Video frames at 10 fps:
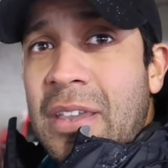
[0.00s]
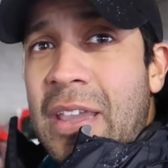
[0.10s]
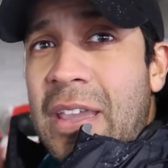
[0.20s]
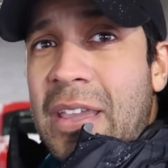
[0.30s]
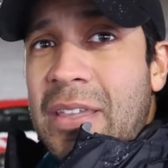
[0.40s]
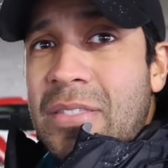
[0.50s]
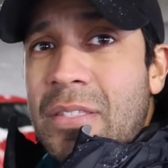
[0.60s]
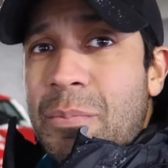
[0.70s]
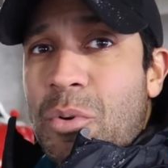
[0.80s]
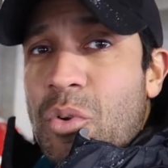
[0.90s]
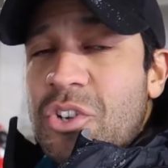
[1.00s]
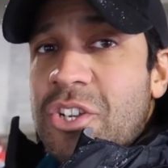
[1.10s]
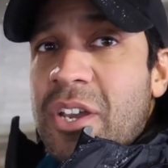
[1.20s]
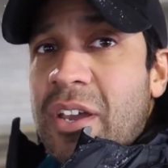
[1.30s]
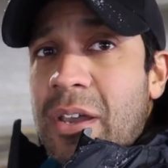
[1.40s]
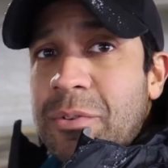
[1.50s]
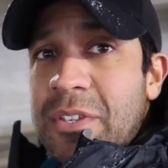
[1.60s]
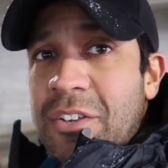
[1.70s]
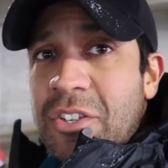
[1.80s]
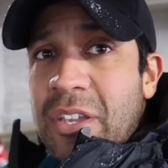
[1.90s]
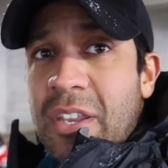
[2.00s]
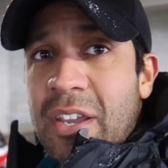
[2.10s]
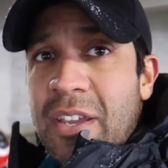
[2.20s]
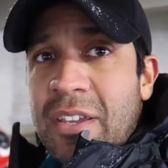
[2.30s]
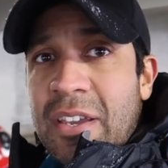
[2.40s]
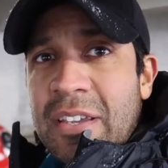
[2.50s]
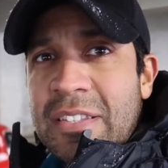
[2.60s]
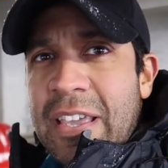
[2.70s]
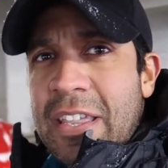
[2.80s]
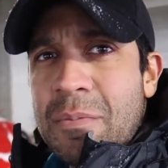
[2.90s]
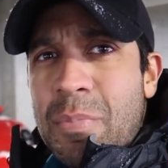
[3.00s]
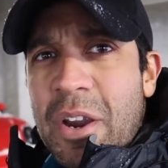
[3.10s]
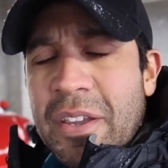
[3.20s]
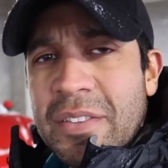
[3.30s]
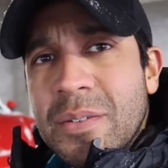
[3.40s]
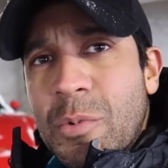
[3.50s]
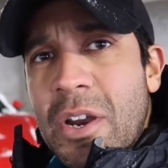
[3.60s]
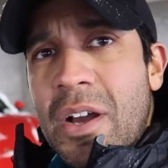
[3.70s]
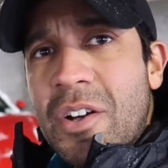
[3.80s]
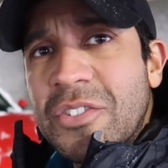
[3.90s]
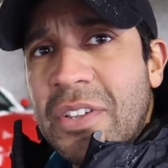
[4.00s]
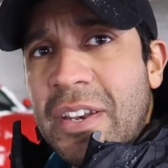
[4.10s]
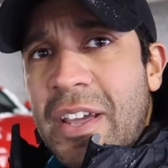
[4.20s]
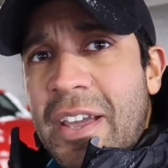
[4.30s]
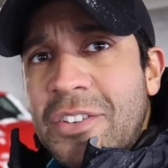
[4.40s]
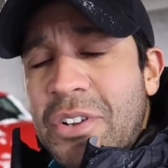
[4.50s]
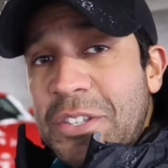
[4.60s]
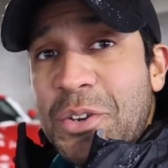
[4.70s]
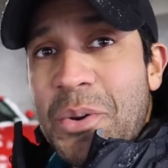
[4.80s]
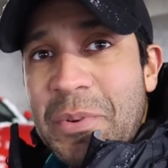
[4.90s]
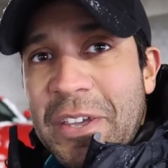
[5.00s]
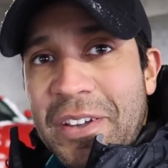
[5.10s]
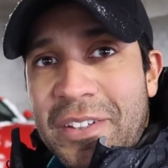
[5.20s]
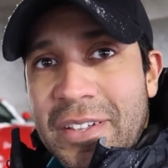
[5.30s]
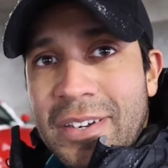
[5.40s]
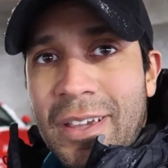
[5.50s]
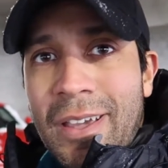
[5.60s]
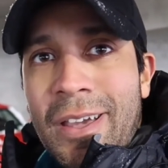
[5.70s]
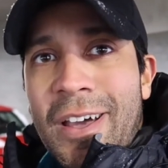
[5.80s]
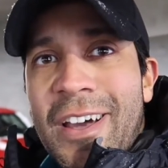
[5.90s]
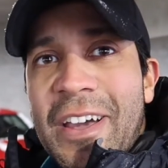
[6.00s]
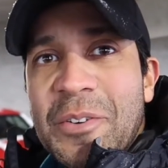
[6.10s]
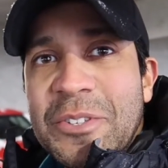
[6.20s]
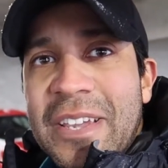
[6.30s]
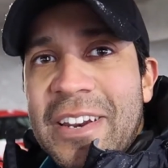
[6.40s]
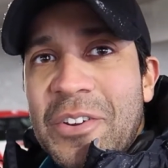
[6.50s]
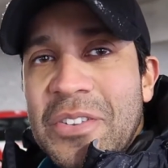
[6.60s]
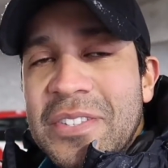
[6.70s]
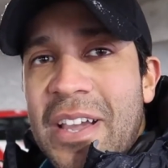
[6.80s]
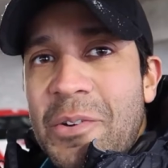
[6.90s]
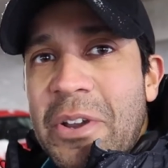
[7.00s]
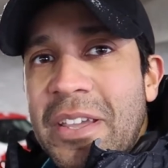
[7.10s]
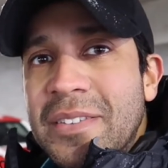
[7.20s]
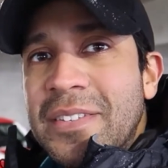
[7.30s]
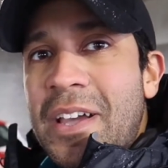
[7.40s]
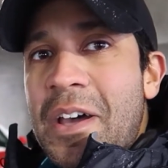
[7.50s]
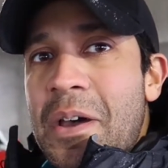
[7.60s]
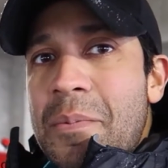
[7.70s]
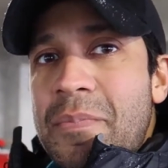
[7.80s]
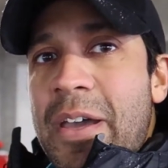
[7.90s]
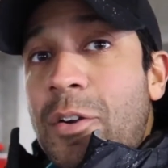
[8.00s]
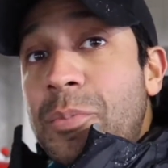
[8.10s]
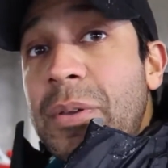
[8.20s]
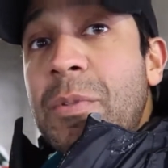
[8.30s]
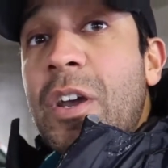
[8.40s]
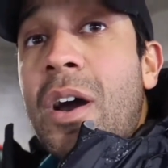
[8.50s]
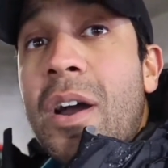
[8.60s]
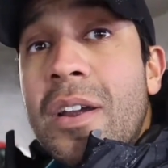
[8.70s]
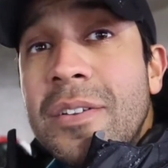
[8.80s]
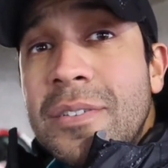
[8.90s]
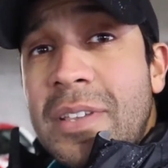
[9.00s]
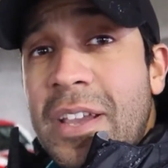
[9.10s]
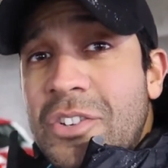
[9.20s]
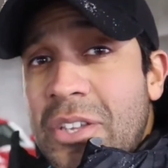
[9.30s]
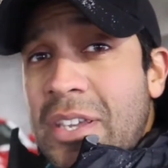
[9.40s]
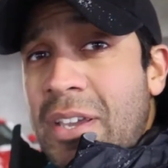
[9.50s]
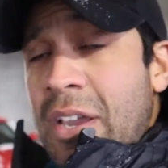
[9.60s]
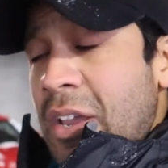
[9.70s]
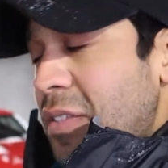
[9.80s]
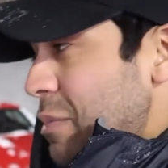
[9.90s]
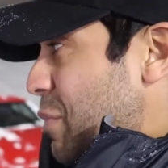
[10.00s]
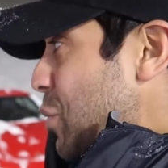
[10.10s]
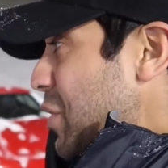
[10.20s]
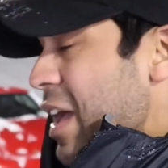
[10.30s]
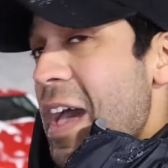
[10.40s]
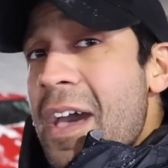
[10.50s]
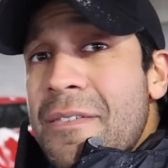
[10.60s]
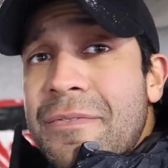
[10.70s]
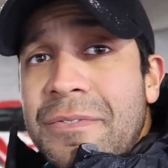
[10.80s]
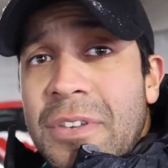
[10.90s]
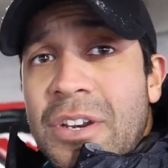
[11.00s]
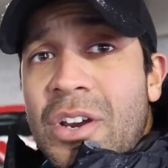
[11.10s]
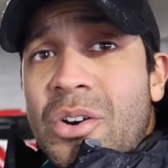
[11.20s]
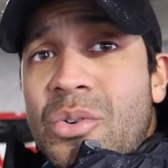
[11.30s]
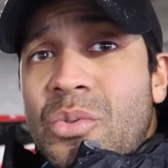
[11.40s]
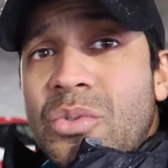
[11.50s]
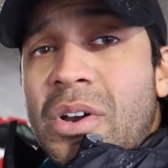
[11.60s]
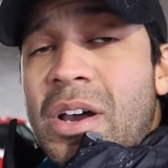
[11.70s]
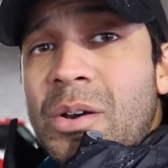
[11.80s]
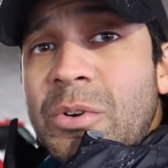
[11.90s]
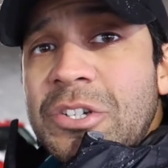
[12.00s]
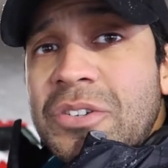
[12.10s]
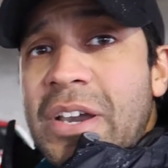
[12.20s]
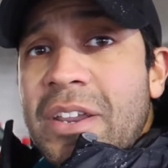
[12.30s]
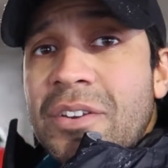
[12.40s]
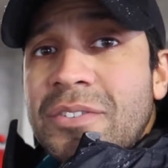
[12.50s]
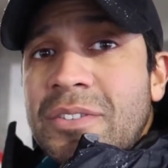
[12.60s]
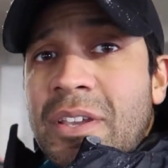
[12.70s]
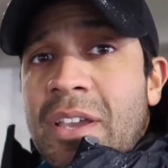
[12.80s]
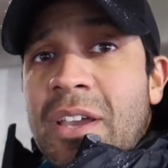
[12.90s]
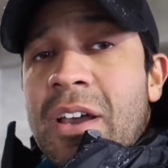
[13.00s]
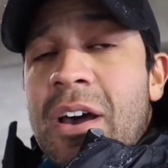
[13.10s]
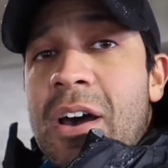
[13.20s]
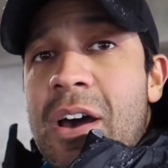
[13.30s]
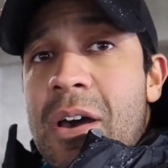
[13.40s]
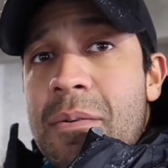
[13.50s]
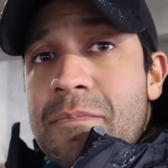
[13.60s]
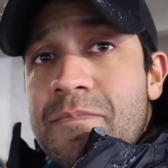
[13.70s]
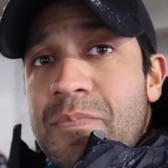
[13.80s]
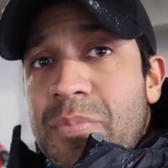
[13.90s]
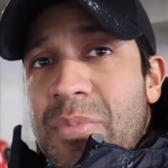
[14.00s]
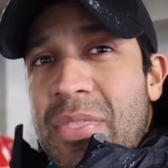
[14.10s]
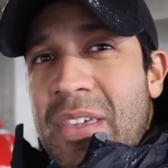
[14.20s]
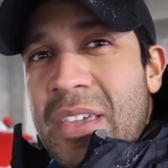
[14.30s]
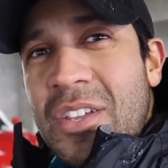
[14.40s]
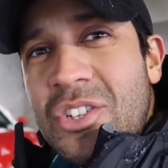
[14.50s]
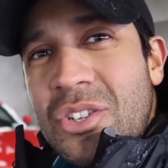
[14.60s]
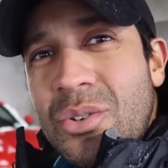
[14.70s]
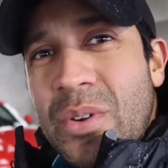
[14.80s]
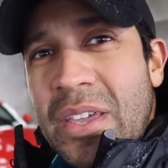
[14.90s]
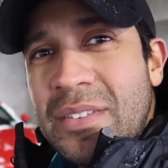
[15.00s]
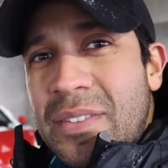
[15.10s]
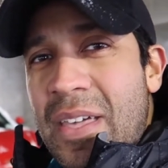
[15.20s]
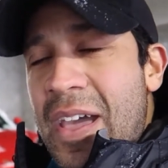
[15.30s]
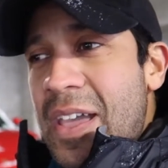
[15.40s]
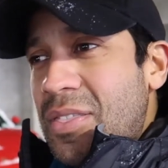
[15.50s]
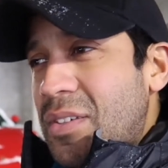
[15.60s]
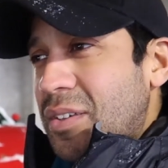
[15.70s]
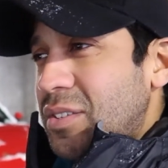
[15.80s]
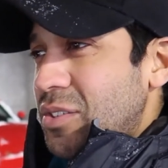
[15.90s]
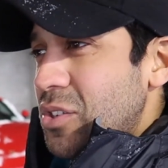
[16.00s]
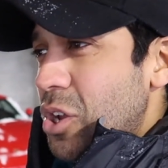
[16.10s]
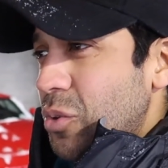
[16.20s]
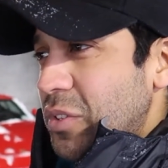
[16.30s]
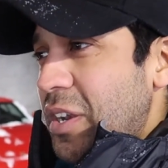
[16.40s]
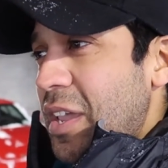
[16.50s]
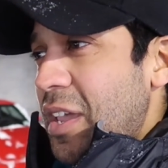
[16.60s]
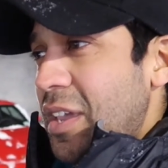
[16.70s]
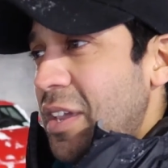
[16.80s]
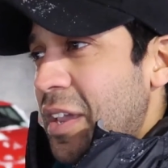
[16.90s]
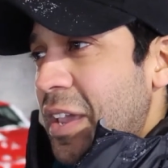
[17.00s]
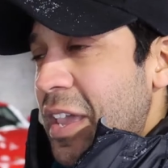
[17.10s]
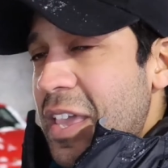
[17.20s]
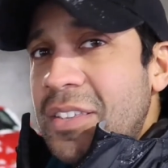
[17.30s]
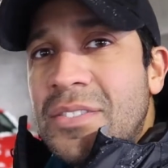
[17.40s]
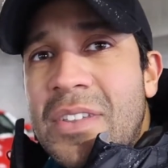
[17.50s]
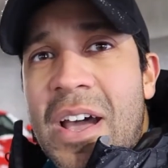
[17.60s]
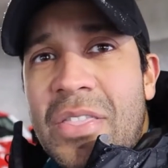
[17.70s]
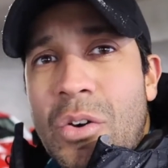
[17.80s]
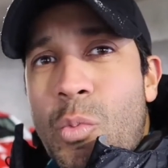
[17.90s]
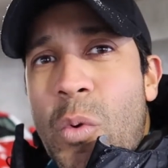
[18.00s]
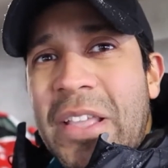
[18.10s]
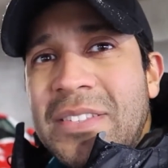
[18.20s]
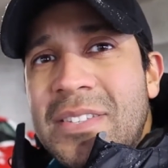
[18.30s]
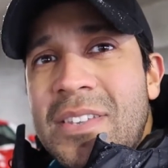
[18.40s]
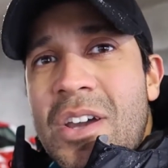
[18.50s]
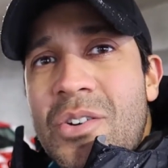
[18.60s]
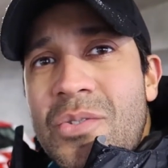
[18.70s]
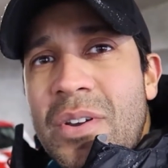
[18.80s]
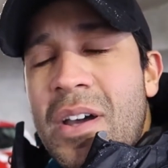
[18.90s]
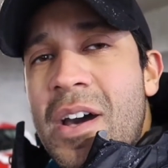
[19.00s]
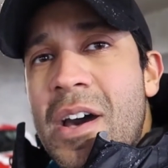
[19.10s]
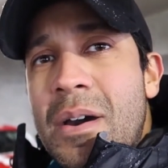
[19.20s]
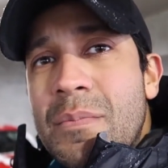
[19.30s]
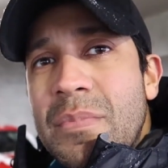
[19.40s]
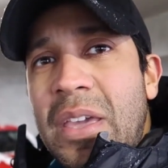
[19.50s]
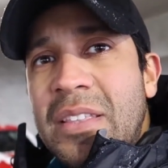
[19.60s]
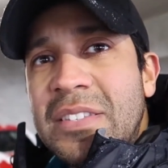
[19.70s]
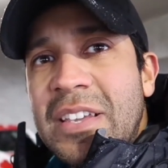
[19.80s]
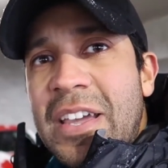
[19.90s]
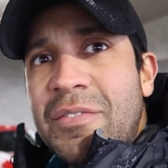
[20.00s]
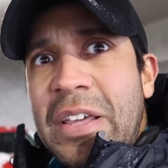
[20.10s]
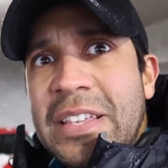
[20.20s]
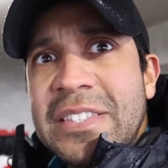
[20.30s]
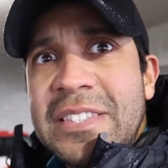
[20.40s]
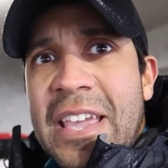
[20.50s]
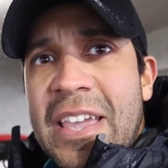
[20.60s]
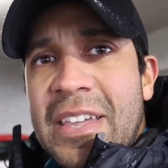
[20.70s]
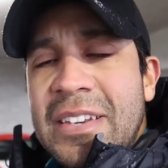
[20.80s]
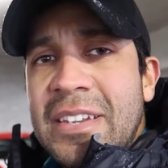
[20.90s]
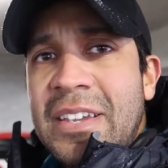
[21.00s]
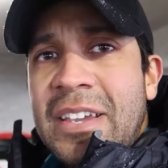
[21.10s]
And the Porsche, I was actually gonna take it and park it somewhere else, and I tried to go up a hill and it was kind of going sideways. I don't blame the cars, actually. They both have, you know, winter tires. The issue is that the snow today is not the wet snow. It's kind of like sand.